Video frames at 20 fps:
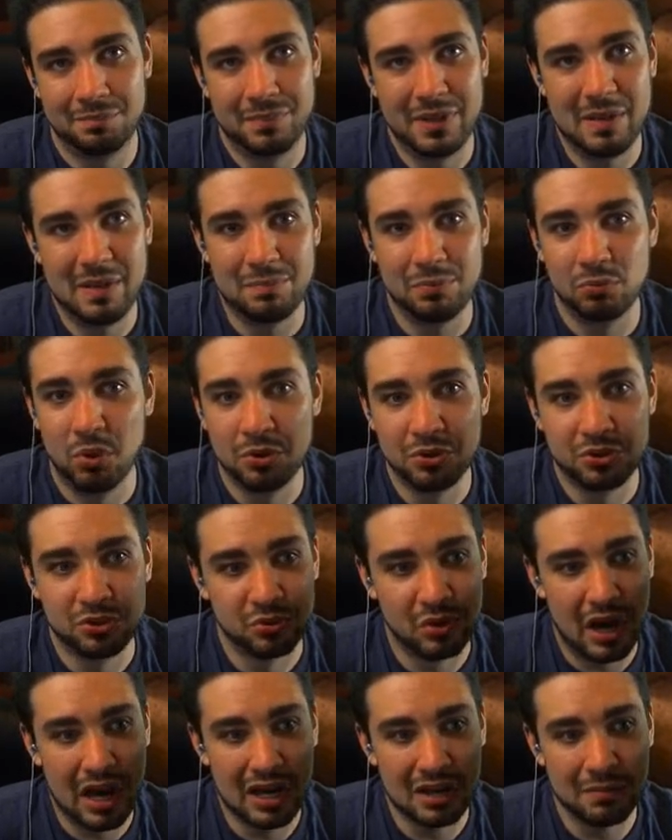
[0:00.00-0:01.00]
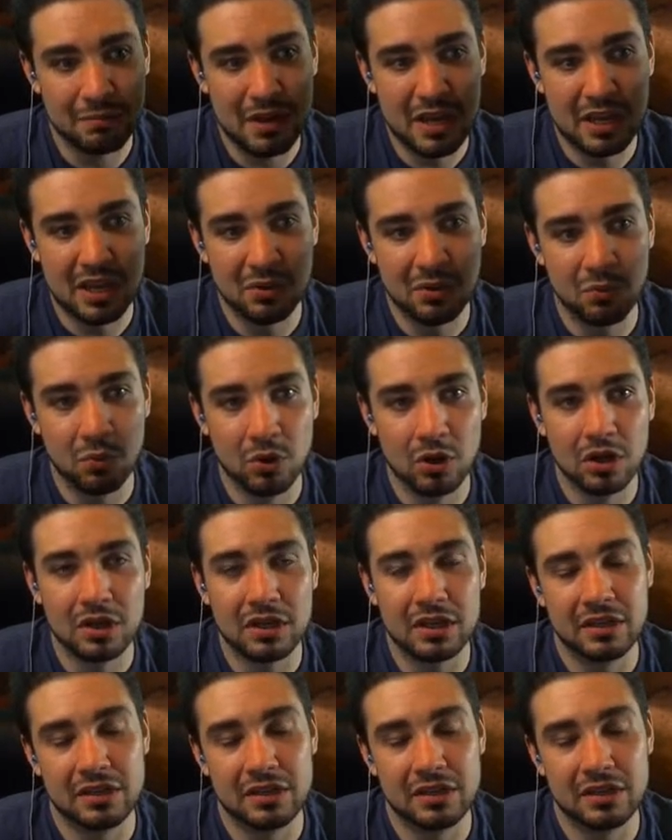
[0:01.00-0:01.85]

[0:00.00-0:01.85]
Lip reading: people will try and make it work.